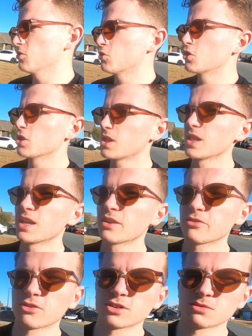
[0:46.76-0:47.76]
could clean it
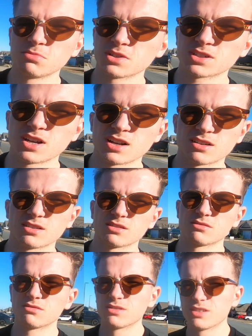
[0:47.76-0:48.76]
first, but it's kind of
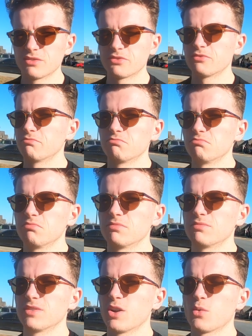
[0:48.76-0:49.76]

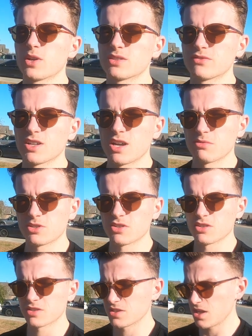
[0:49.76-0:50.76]
a waste of time because you're
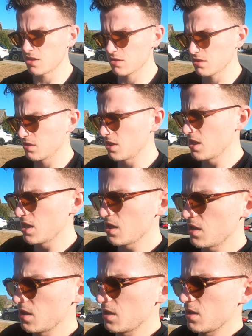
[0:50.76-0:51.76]
gonna sand it.
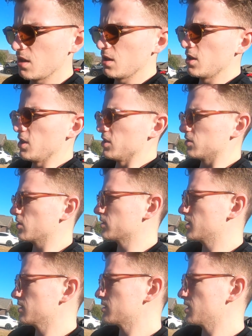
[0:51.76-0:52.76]
So you're gonna
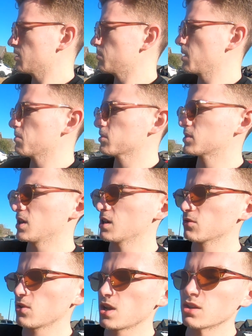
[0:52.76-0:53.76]
take the sandpaper, sand
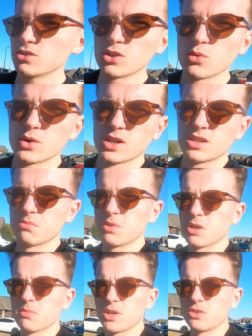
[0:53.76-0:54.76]
around. You don't want to get the bare
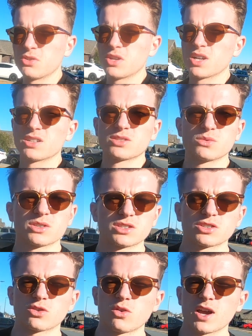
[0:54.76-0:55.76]
metal. You kind of just want to
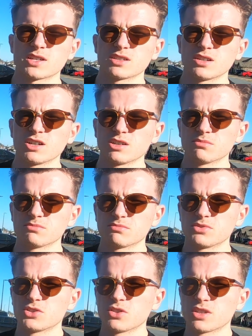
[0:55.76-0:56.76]
scratch it up
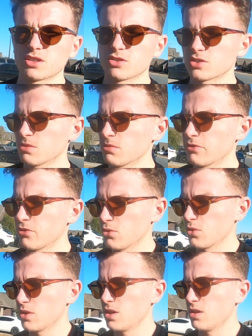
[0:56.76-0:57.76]
so that there's something for
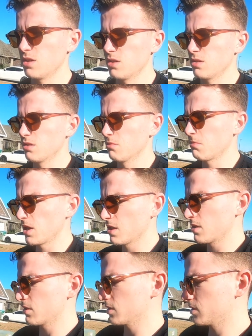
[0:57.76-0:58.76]
the
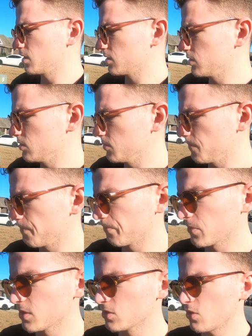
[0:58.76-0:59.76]
bedliner to stick to.
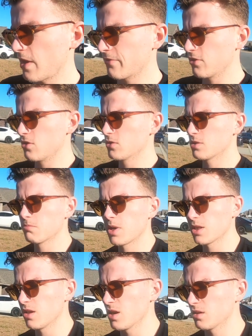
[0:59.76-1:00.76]
So after you use the
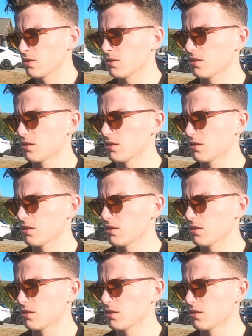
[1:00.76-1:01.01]
bedliner